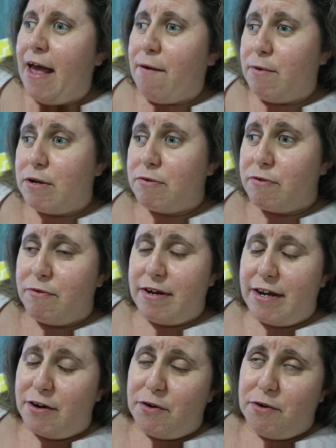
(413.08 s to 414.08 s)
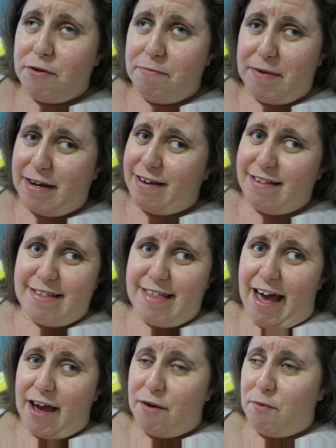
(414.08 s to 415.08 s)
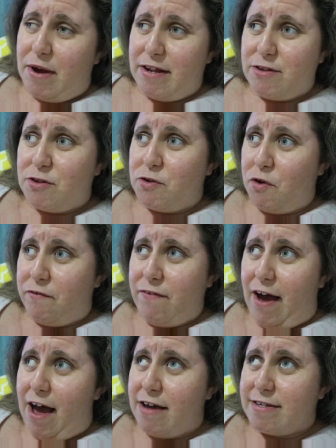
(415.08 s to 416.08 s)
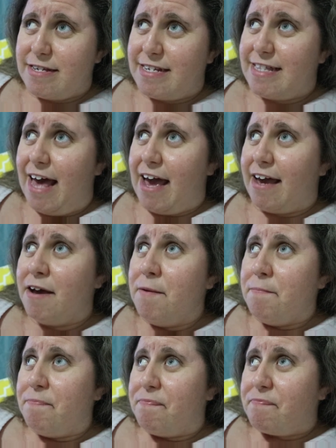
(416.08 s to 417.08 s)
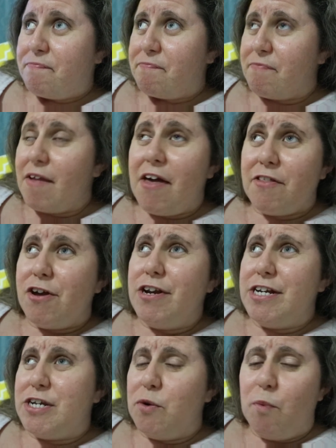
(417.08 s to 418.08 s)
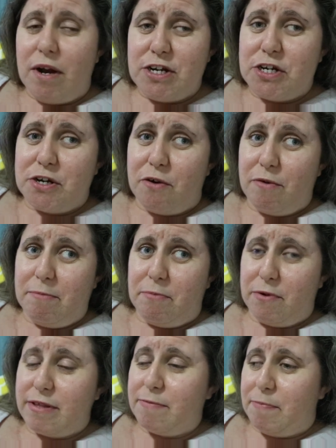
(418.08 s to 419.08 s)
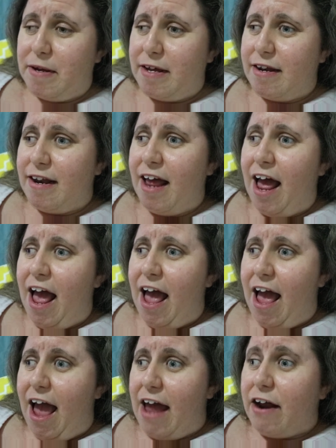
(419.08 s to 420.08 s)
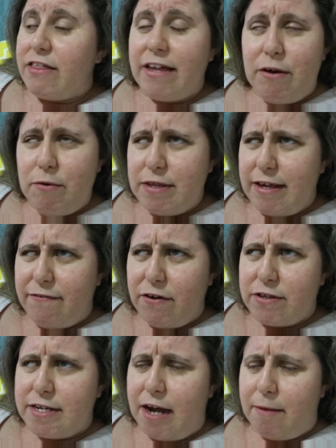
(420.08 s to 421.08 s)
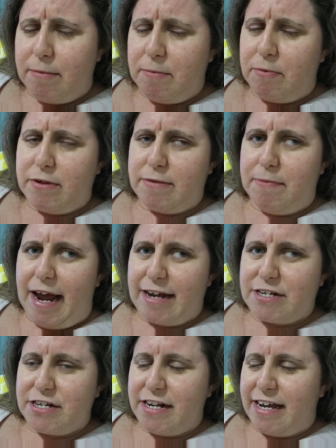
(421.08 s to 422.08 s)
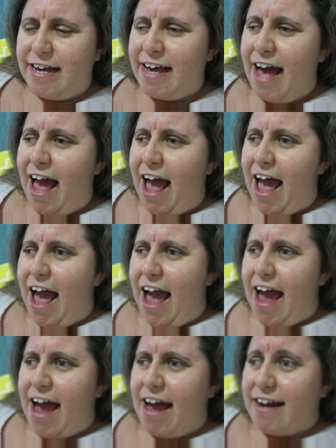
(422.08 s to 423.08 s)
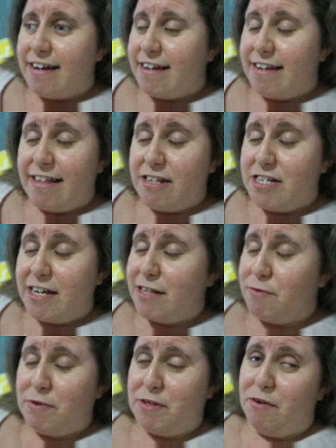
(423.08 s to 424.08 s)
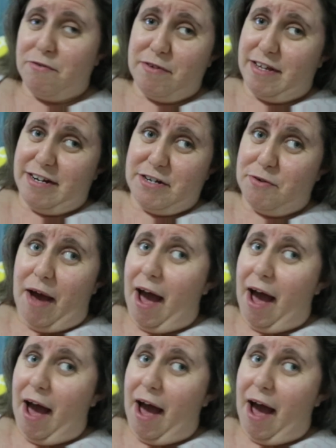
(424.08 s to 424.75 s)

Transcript: which was really cool because they went so fast. They only did one show in Brisbane, and I think it was their first time in Brisbane actually, and yeah, the tickets were sold within 2